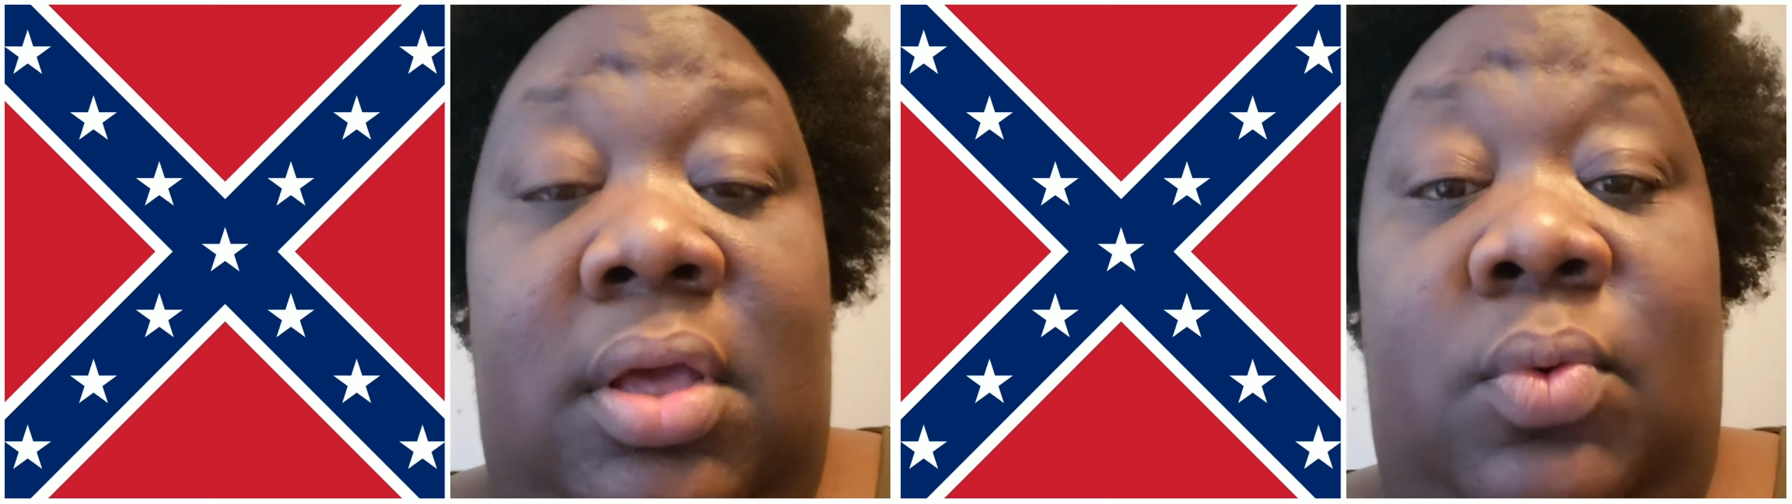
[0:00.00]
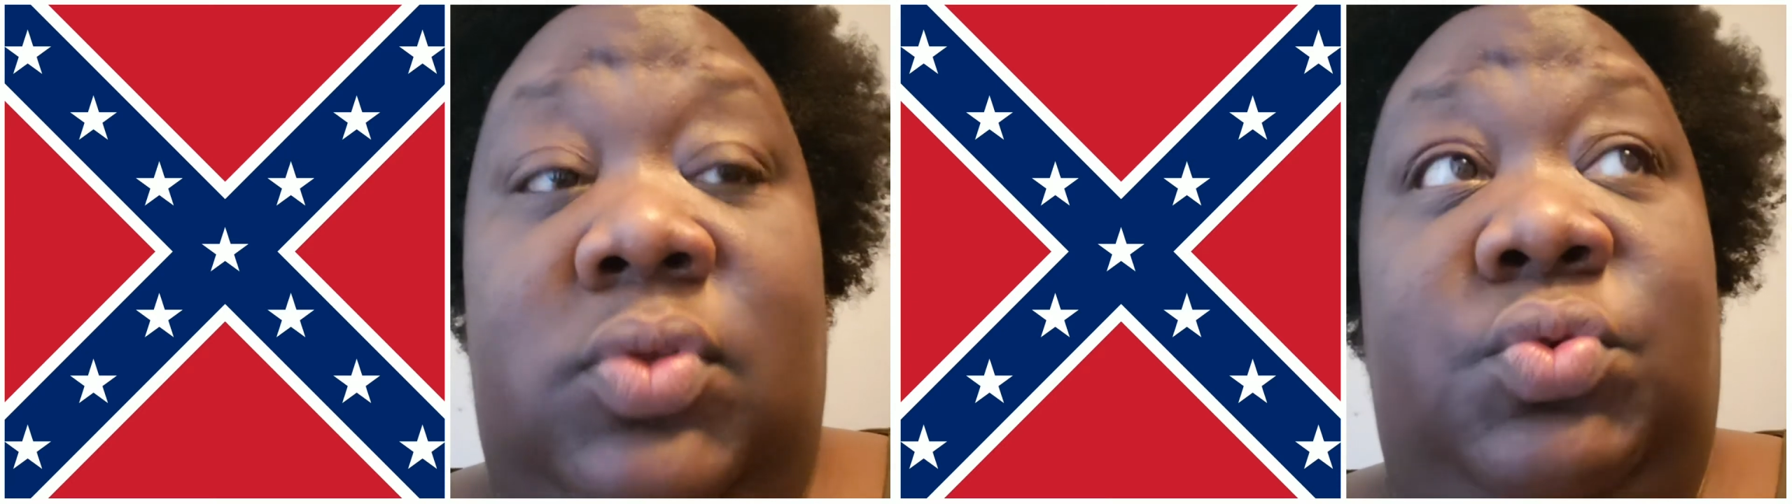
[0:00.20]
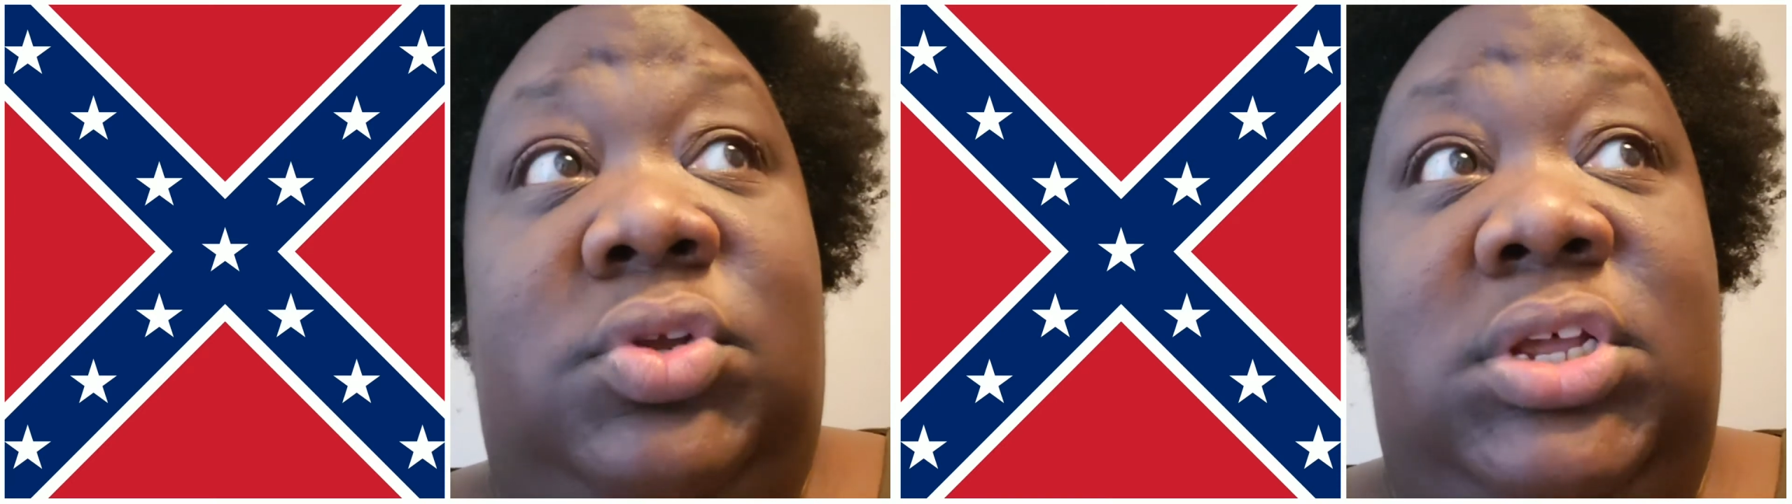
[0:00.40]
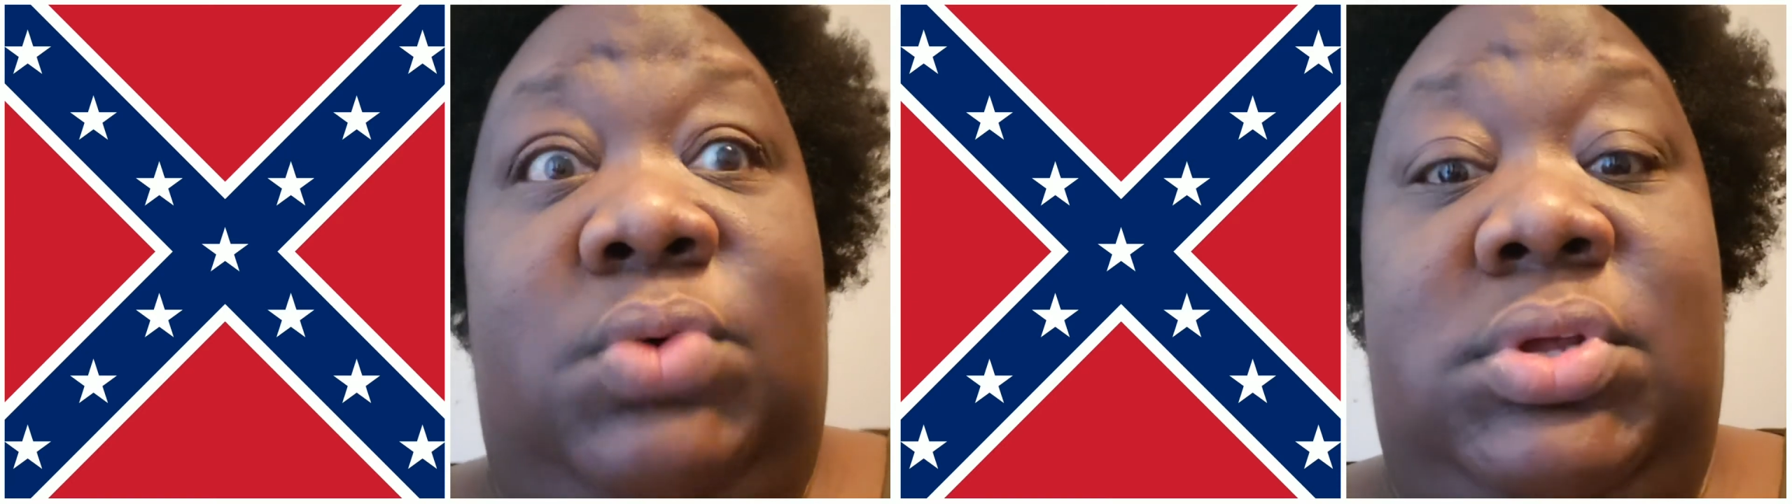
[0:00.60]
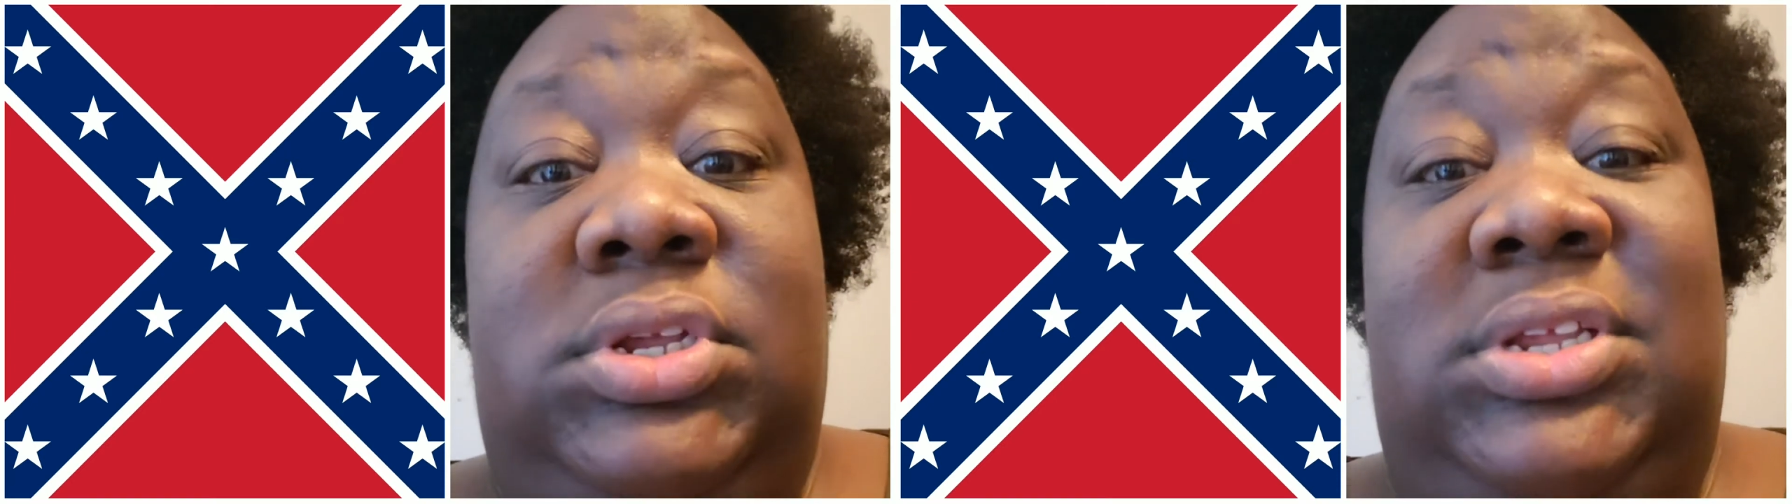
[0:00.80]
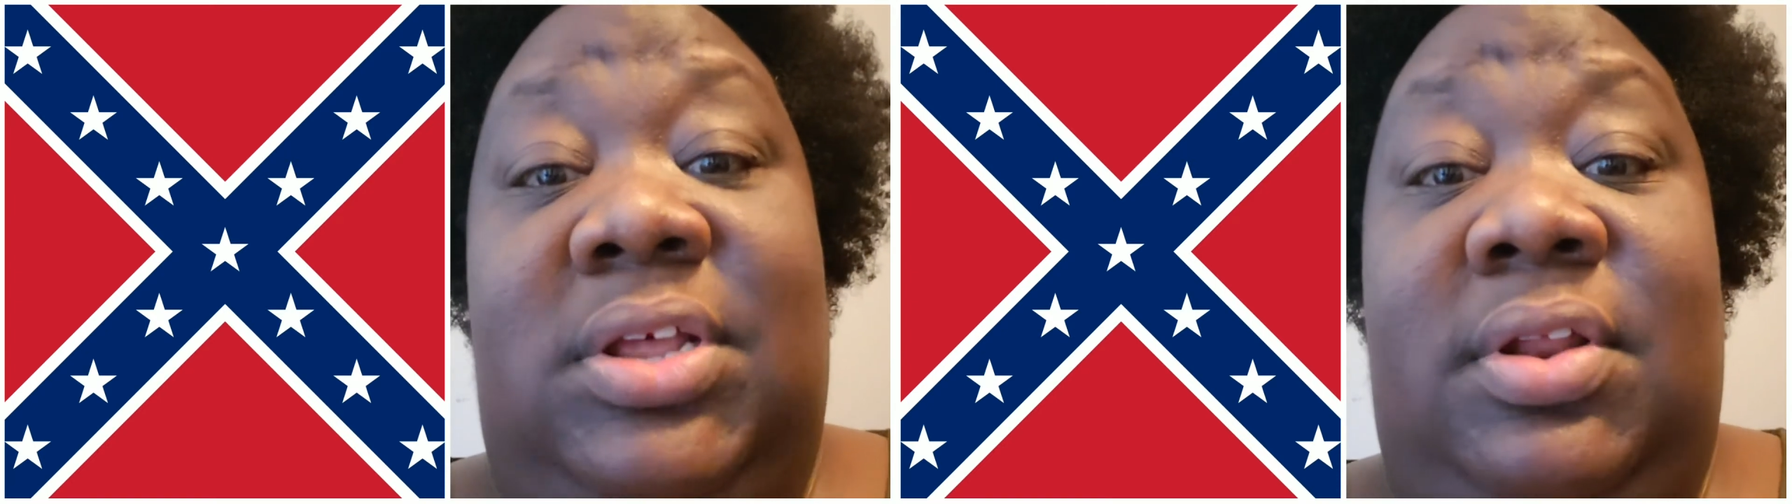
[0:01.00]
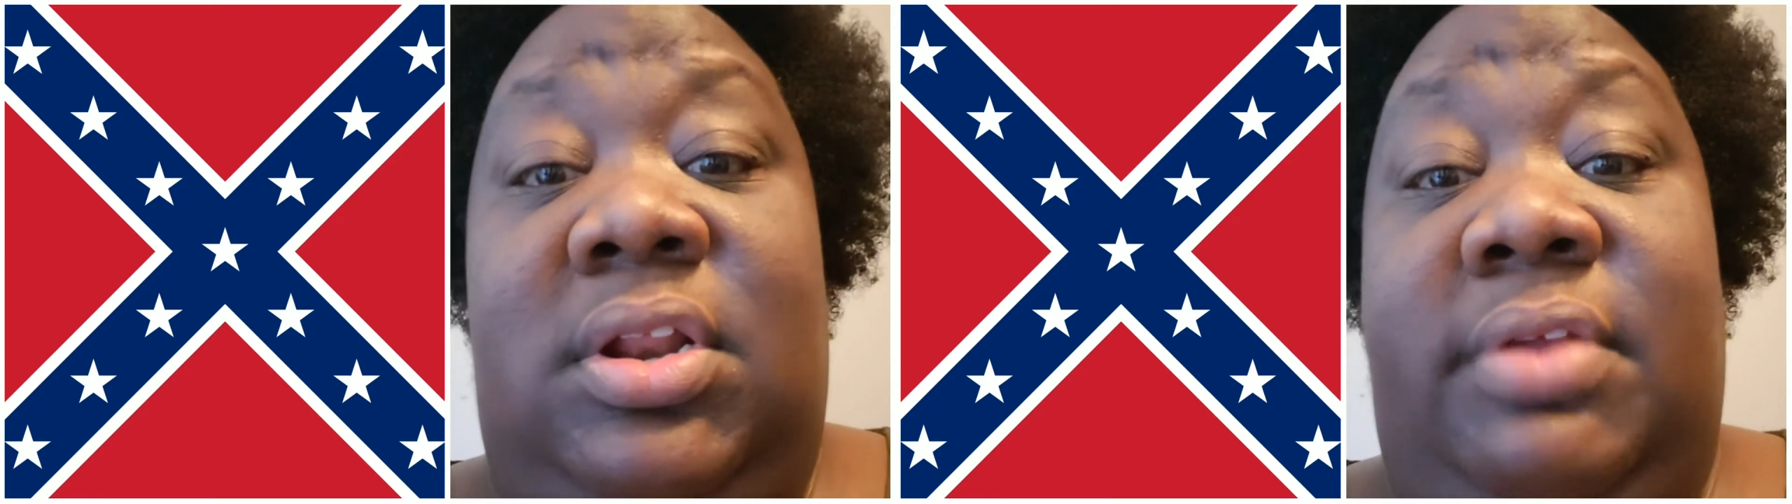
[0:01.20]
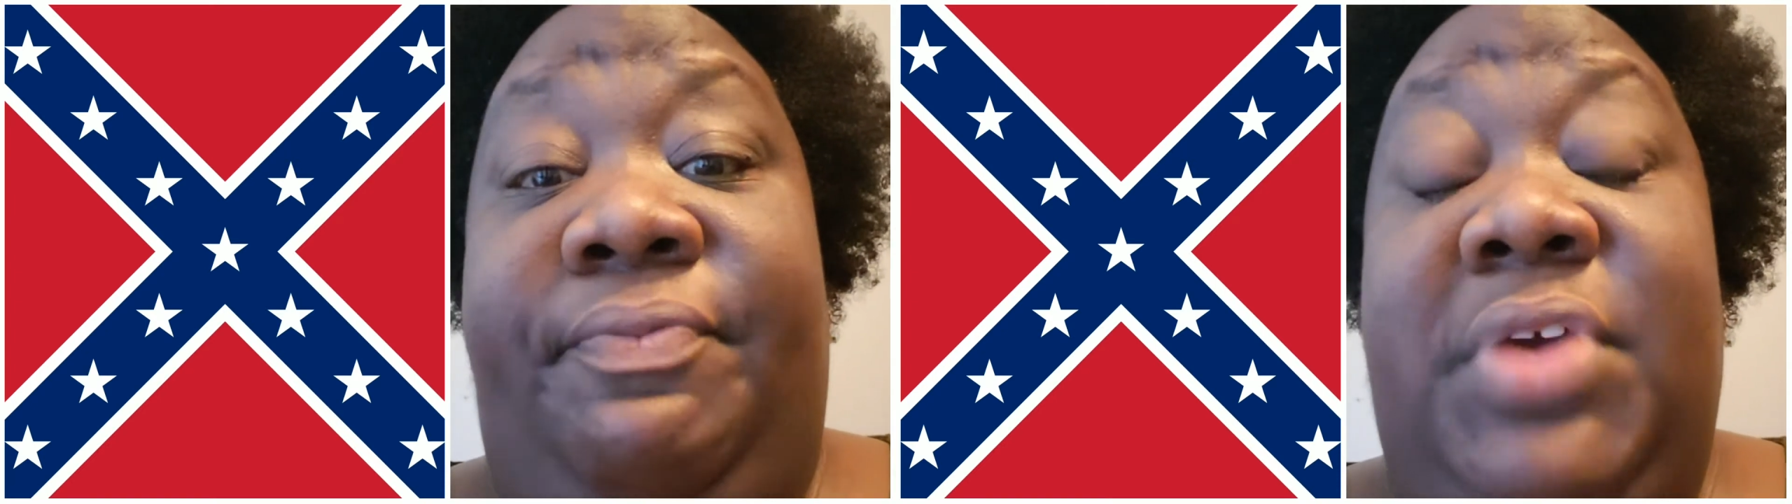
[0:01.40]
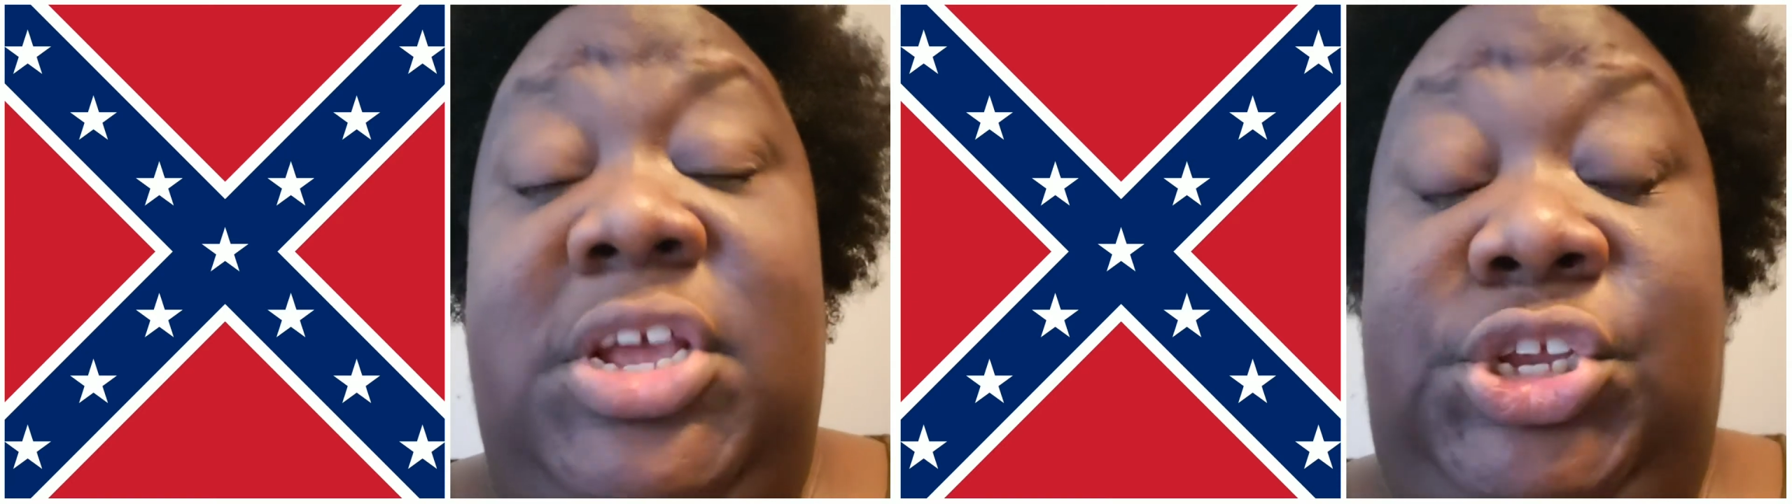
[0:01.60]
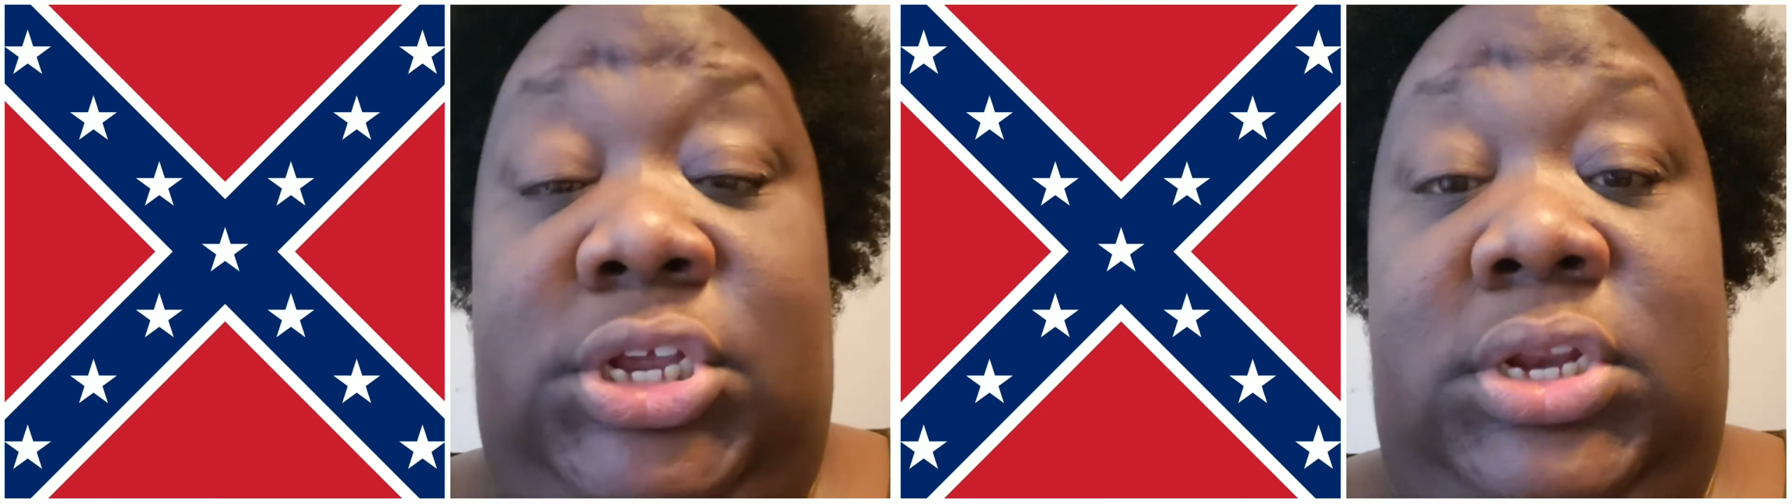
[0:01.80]
which is a
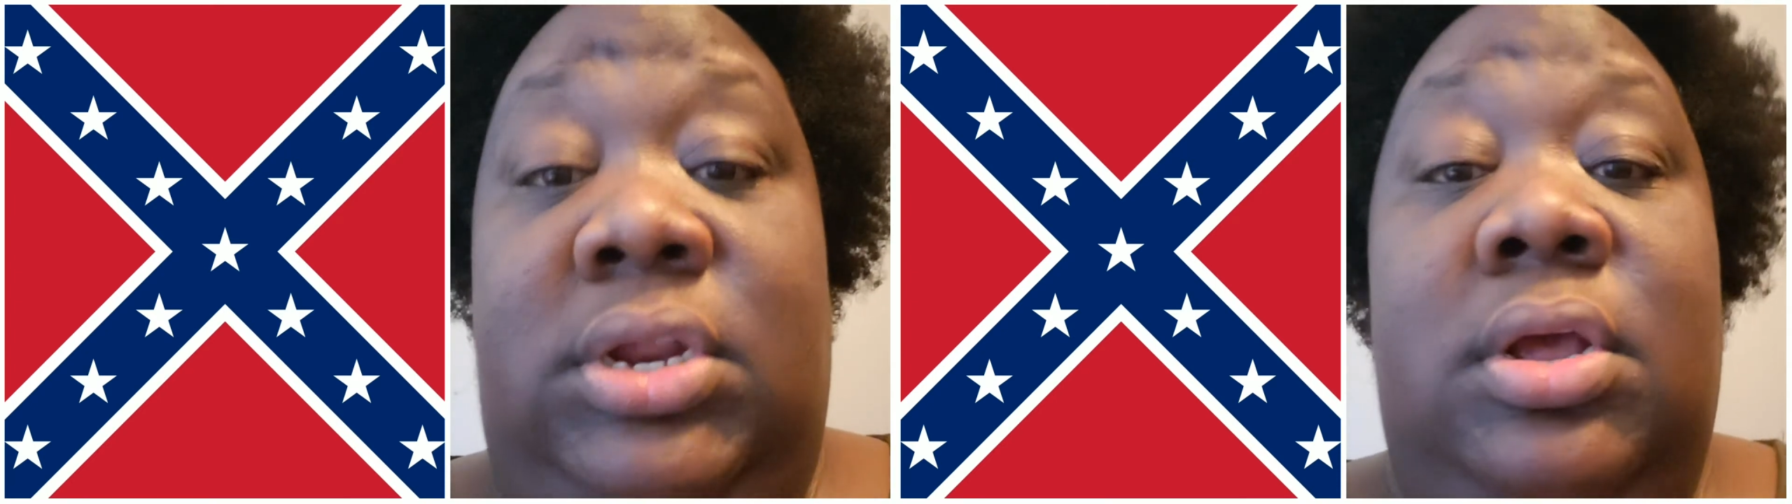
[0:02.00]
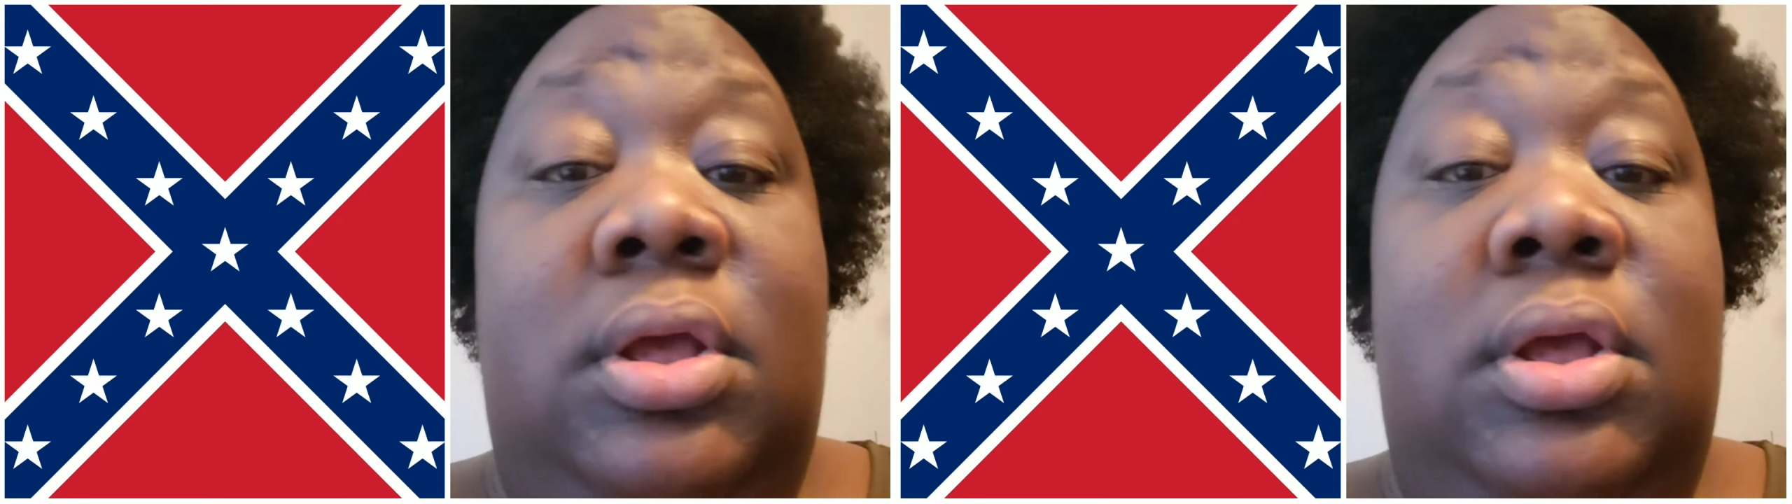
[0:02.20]
division,